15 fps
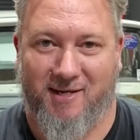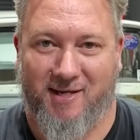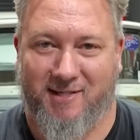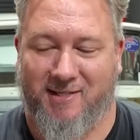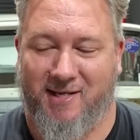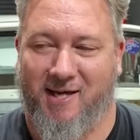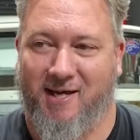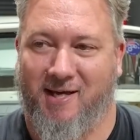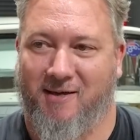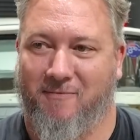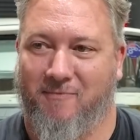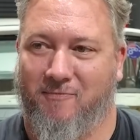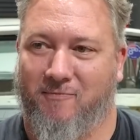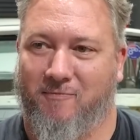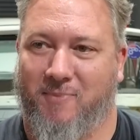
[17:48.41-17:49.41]
as
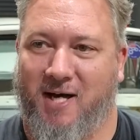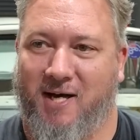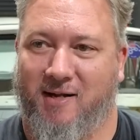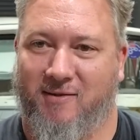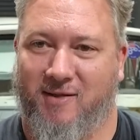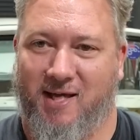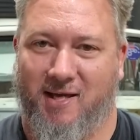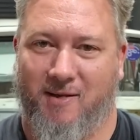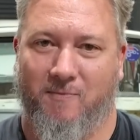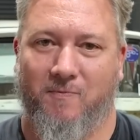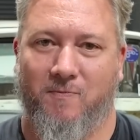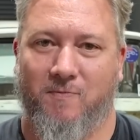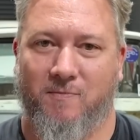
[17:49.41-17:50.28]
part of their